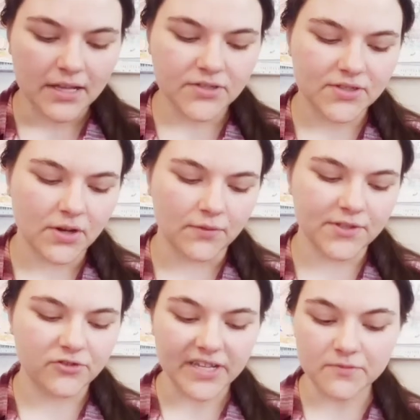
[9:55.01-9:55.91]
So
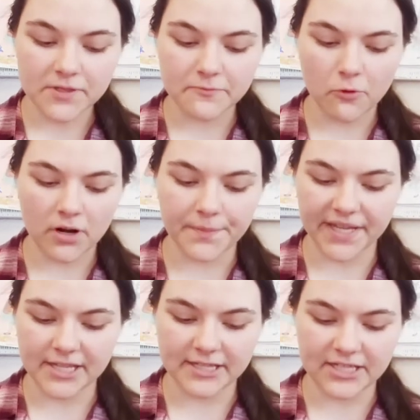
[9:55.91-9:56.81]
the dress was worn
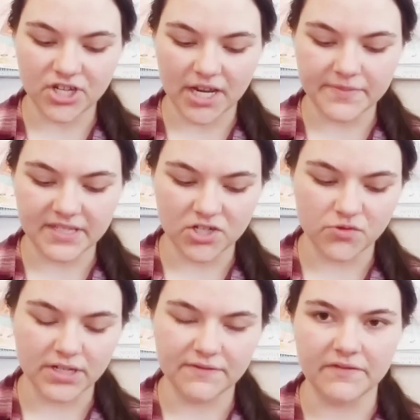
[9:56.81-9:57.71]
by Lily James in the
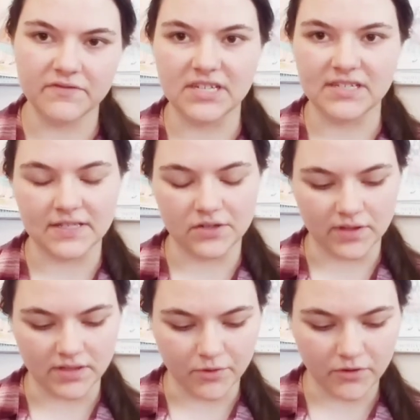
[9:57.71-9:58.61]
2015
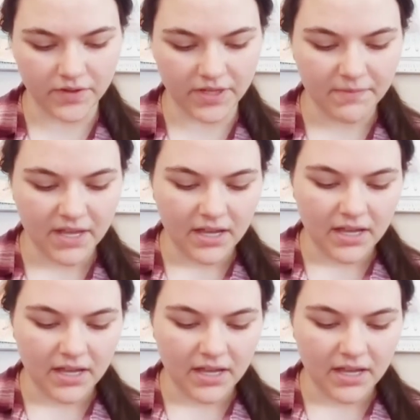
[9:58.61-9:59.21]
Cinderella movie.